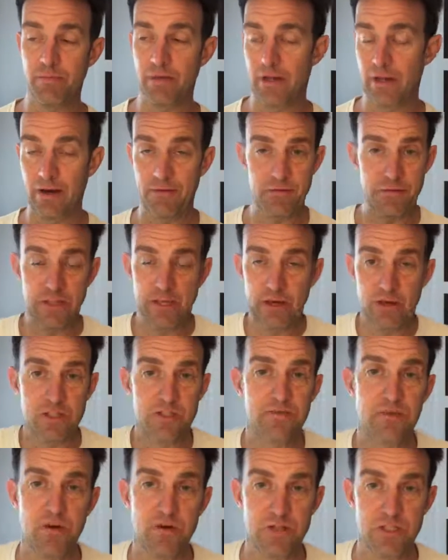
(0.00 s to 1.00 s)
Everything else
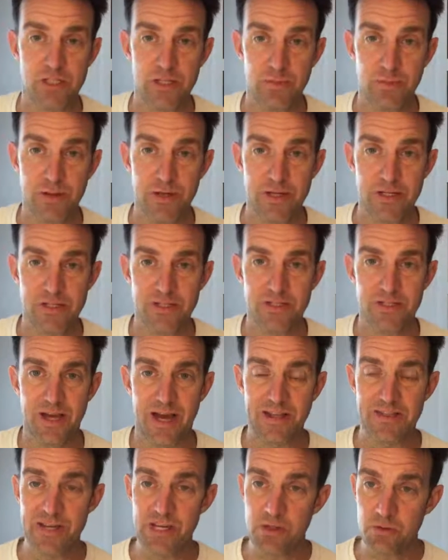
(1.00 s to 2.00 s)
falls into place. I
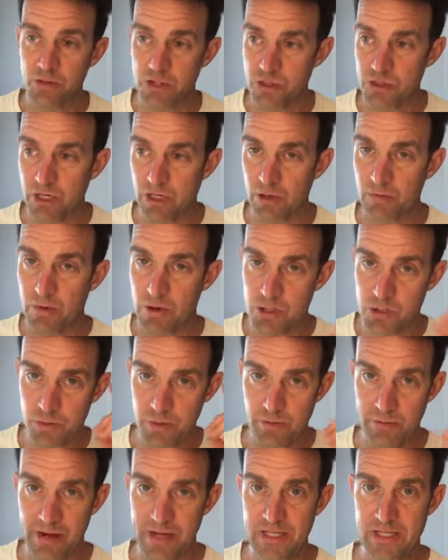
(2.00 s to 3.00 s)
think you'll struggle most with
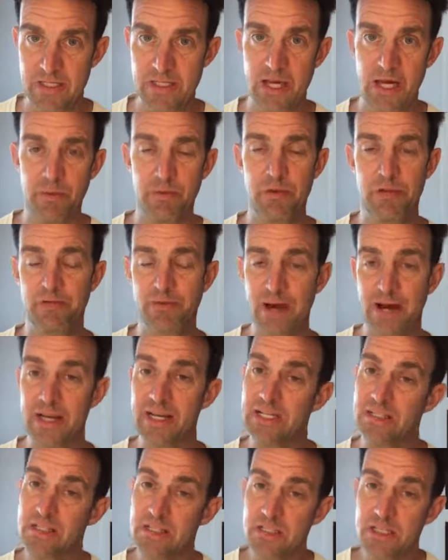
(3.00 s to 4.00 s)
mindset, but you've got to
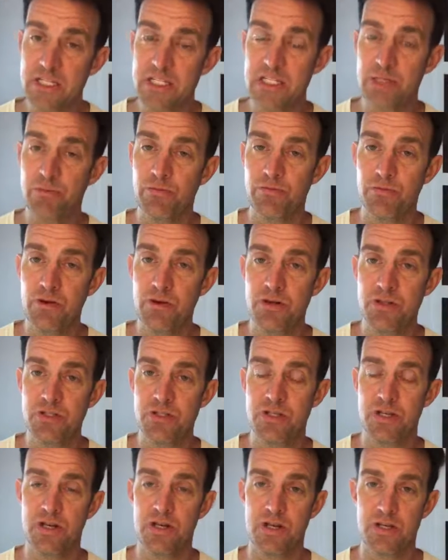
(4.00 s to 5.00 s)
get the system
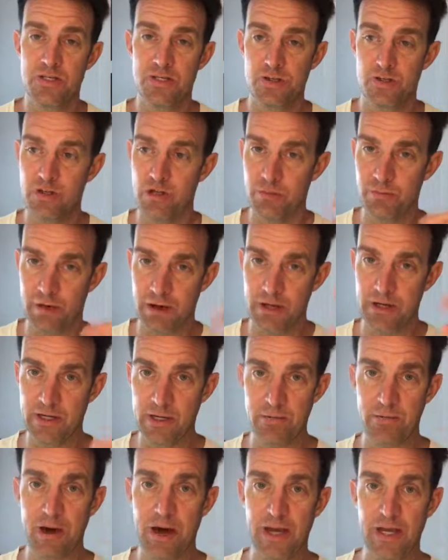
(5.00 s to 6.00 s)
first so that your mind
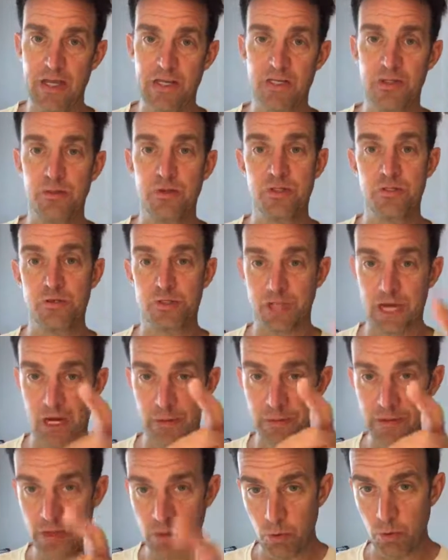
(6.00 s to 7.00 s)
can buy into it. So it's got to
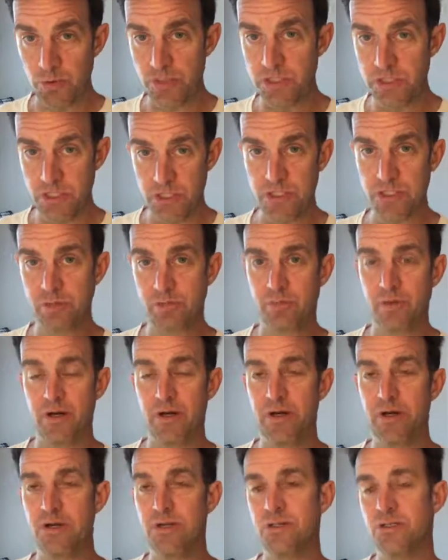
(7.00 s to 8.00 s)
be your system.
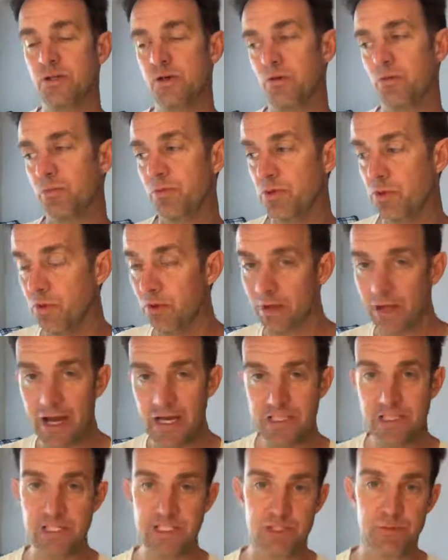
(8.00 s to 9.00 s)
So
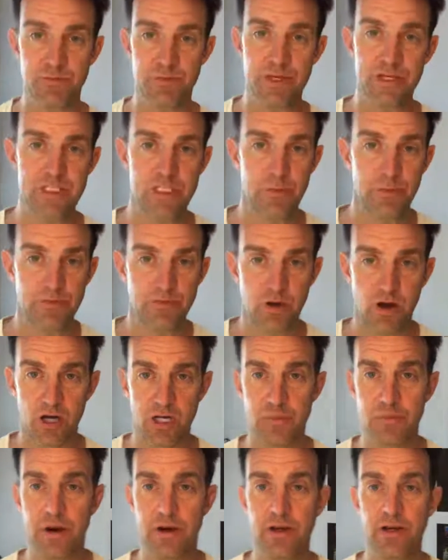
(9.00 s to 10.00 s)
utilizing some things that we've talked
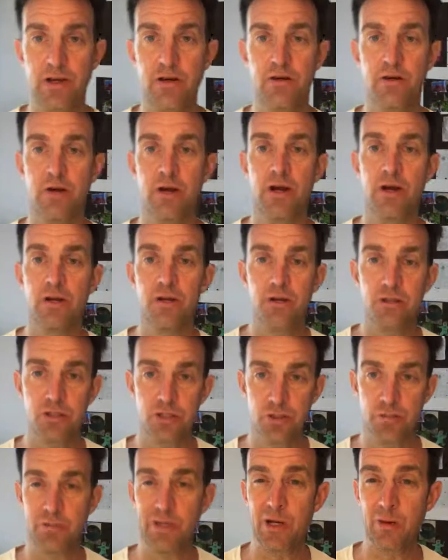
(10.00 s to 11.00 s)
about here, you
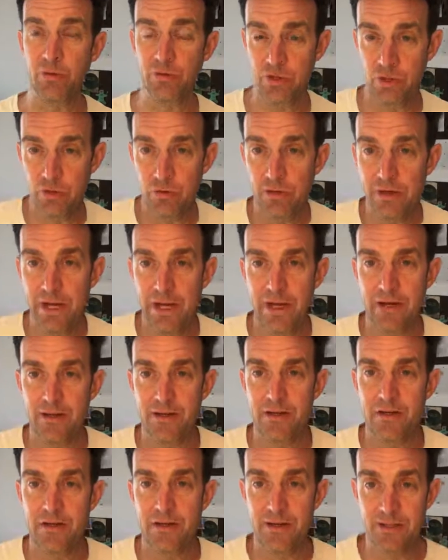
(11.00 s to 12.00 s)
should be able to create
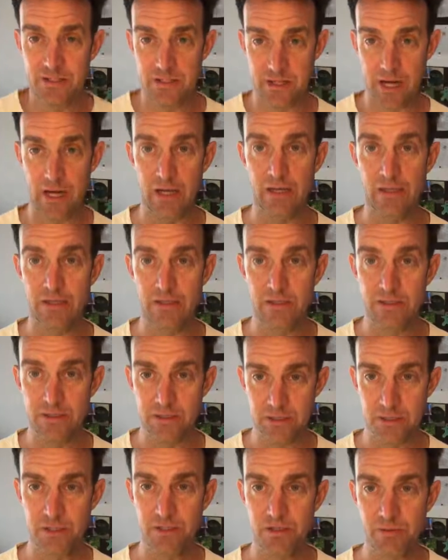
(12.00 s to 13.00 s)
a solid
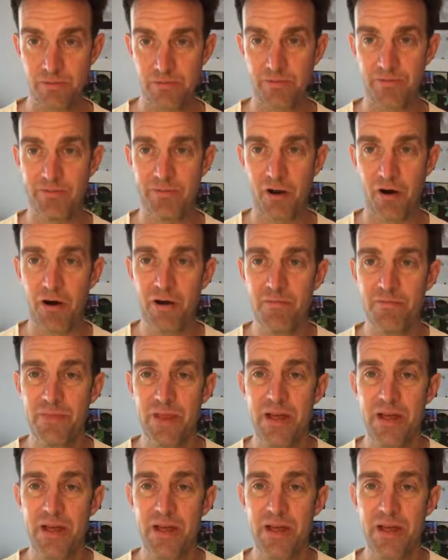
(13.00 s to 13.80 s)
system. All right.